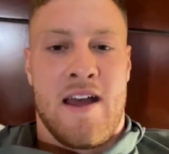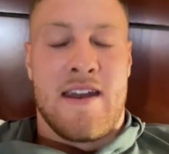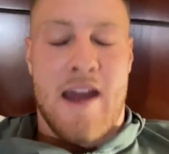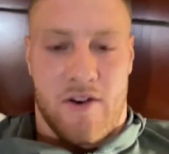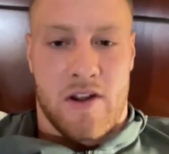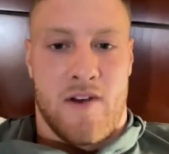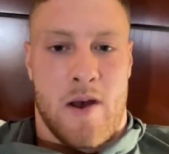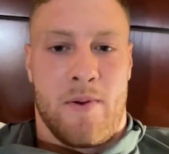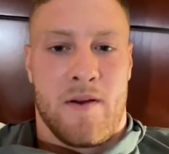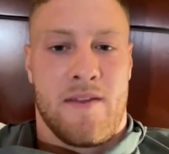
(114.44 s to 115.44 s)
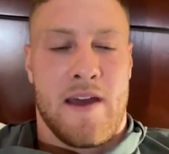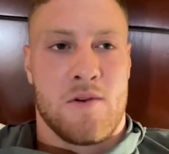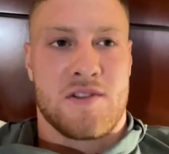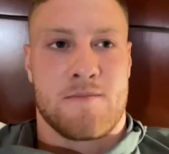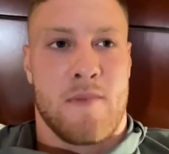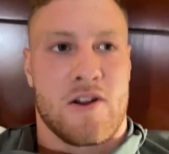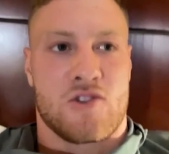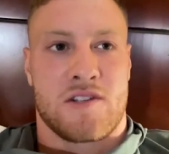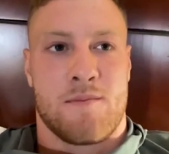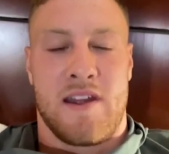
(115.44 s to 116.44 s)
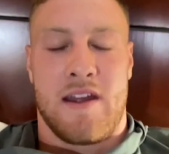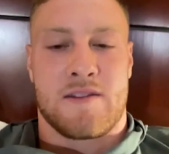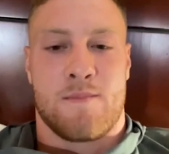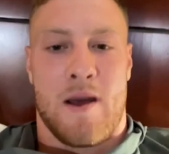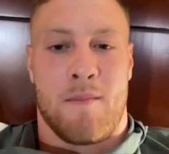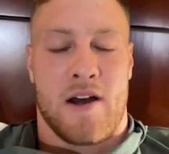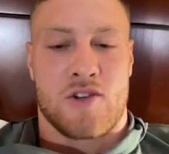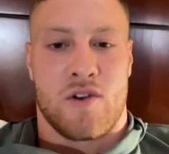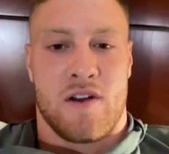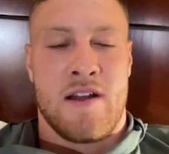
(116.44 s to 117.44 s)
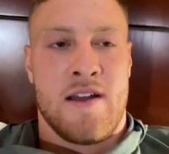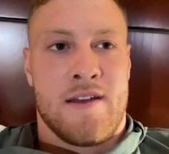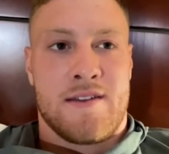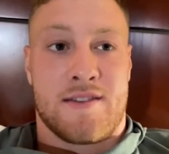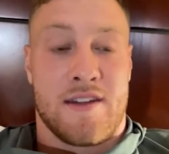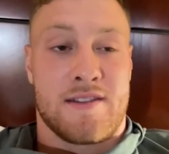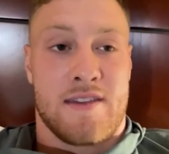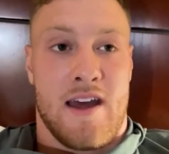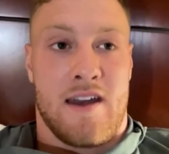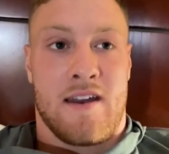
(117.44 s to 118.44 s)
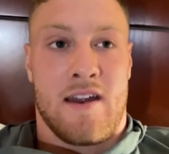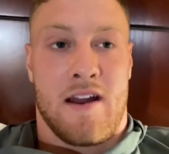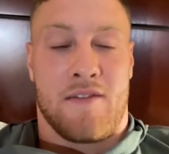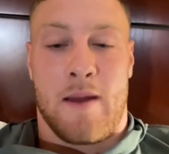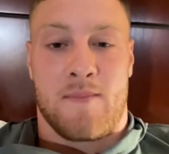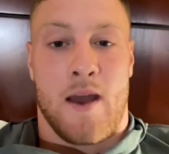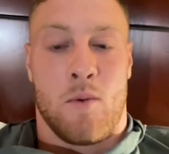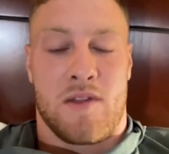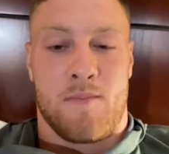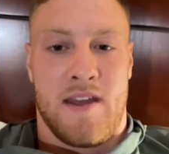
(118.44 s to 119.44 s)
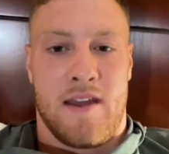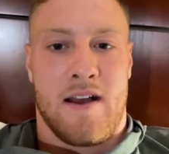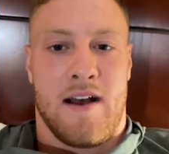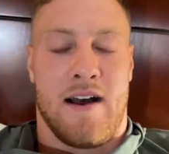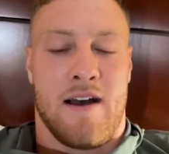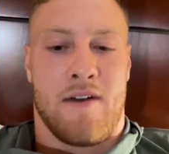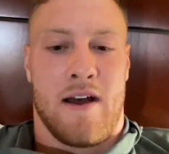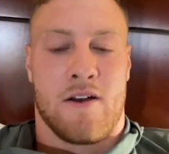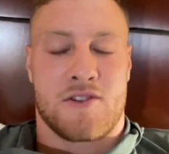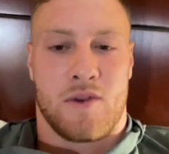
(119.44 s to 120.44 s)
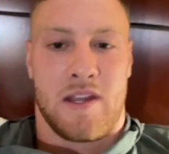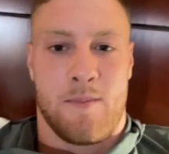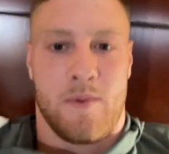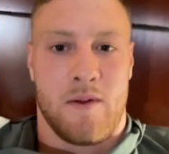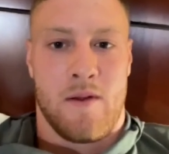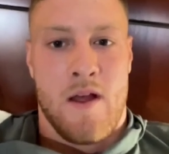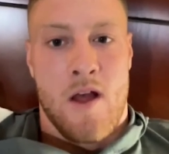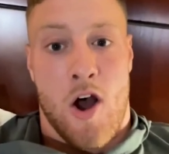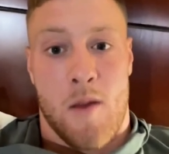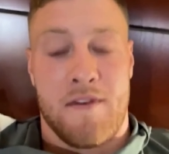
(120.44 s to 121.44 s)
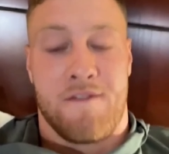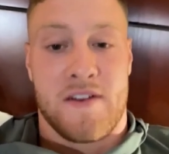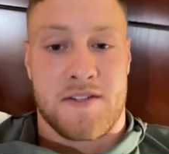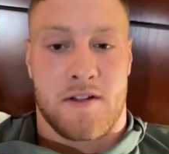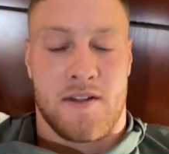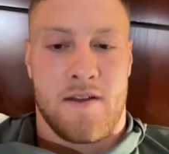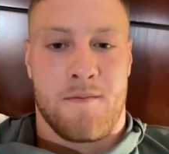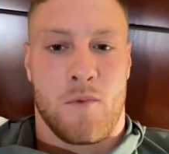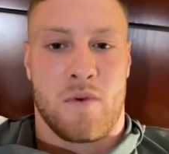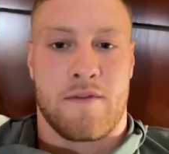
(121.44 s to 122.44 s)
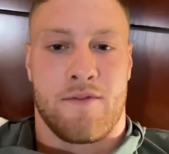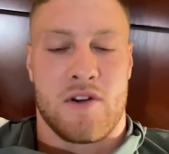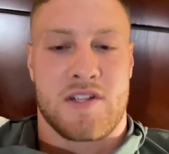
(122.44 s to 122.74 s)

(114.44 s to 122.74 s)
never give up. That was his mantra to me. It's my mantra since then, and I've kept that with me. I also keep it on me physically with the verse